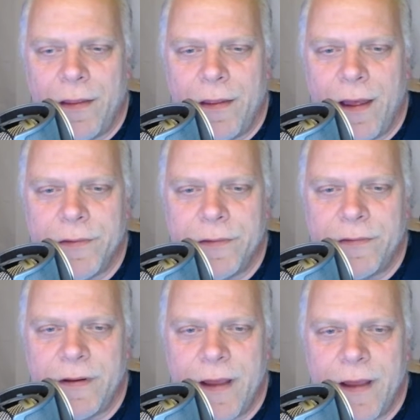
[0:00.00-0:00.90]
uh,
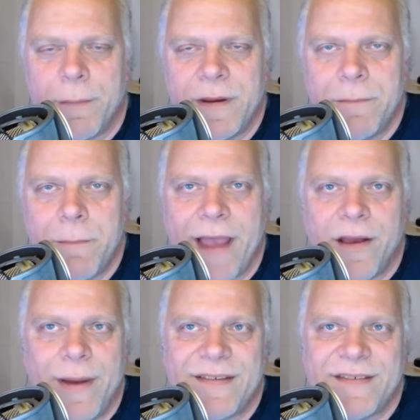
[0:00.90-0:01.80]
the upcoming
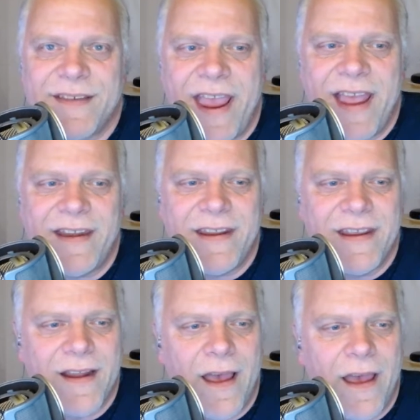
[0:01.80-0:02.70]
mac os and
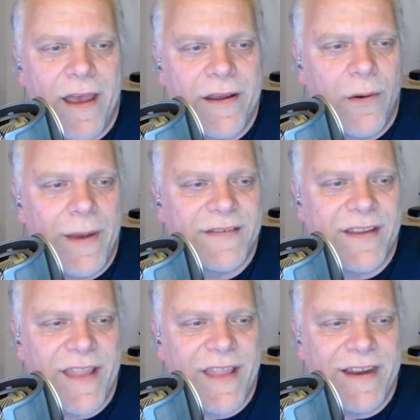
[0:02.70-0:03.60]
in
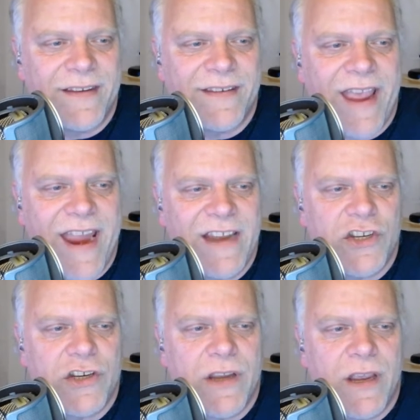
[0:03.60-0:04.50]
ios and that is
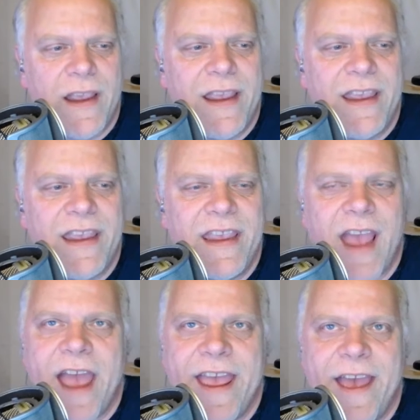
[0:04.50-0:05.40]

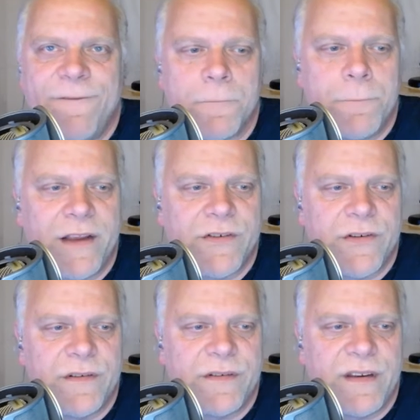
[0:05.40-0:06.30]
heif for
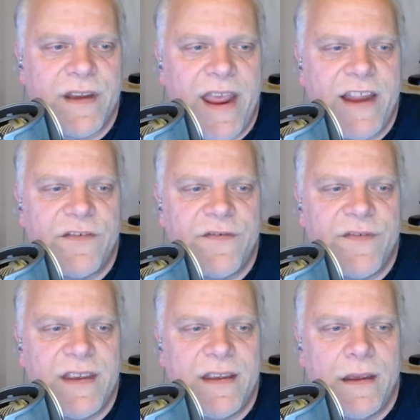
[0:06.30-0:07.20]
pictures and
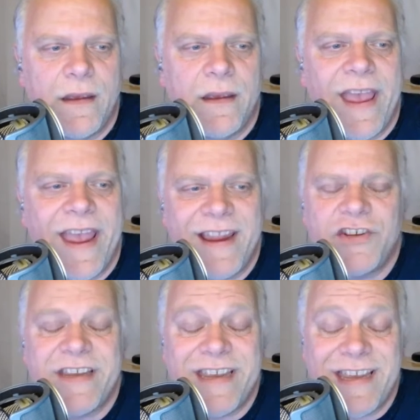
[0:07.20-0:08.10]
H V,
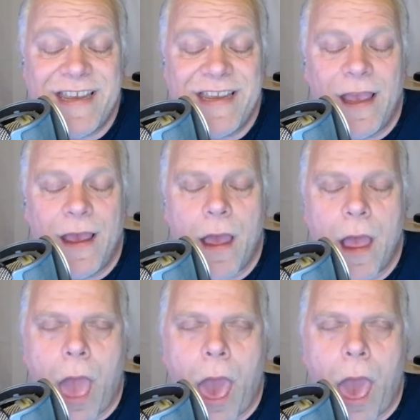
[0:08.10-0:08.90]
H E,